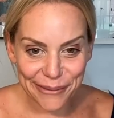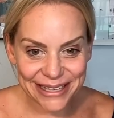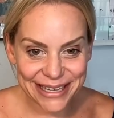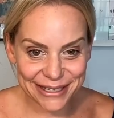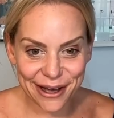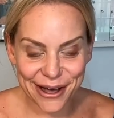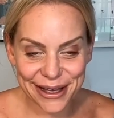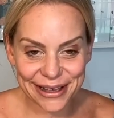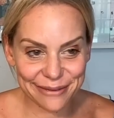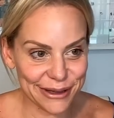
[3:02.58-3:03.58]
my
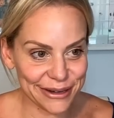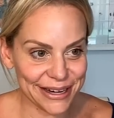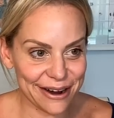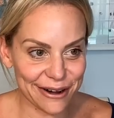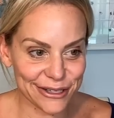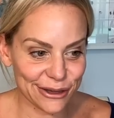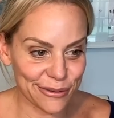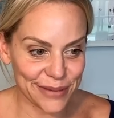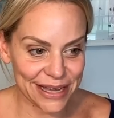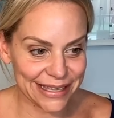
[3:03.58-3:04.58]
TikTok community are so
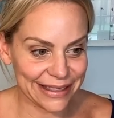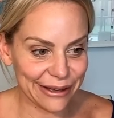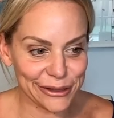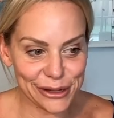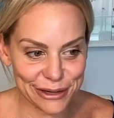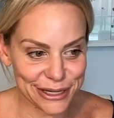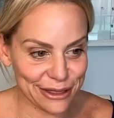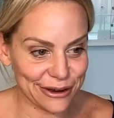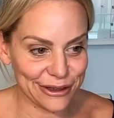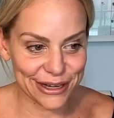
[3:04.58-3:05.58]
amazing. They all know each
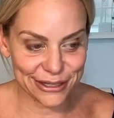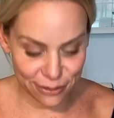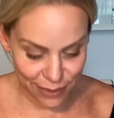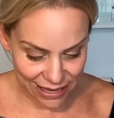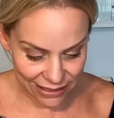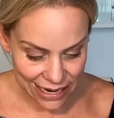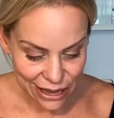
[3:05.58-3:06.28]
other. You guys are the best.